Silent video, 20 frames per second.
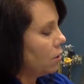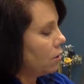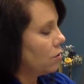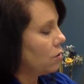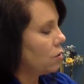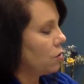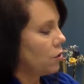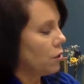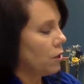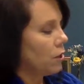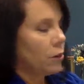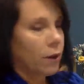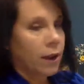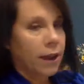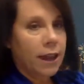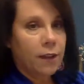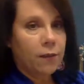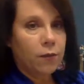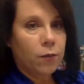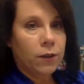So here I
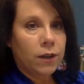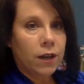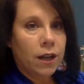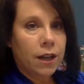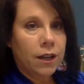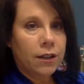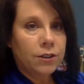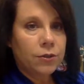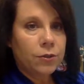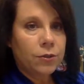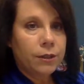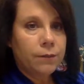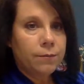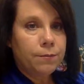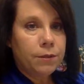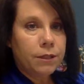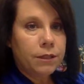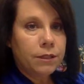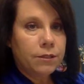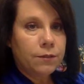have 100
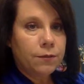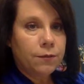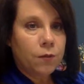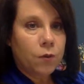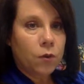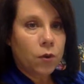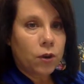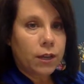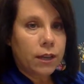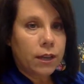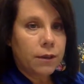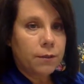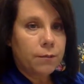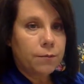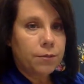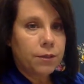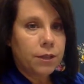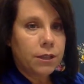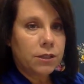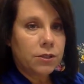plus 40
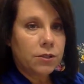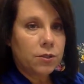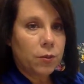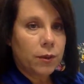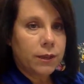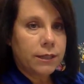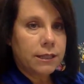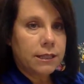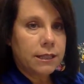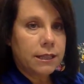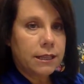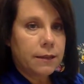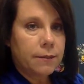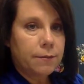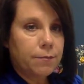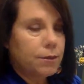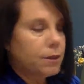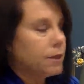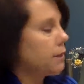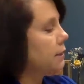plus 20
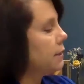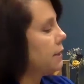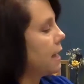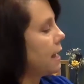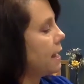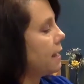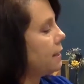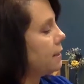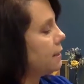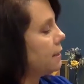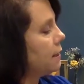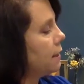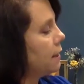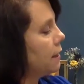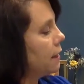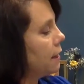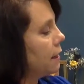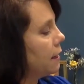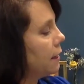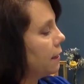plus 8.
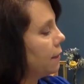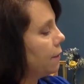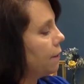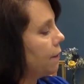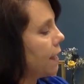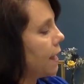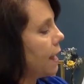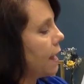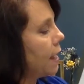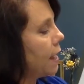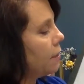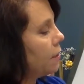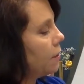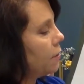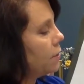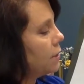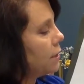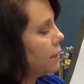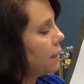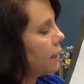If I add
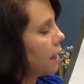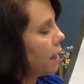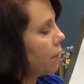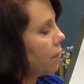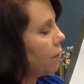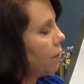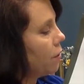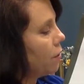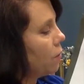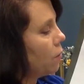those together,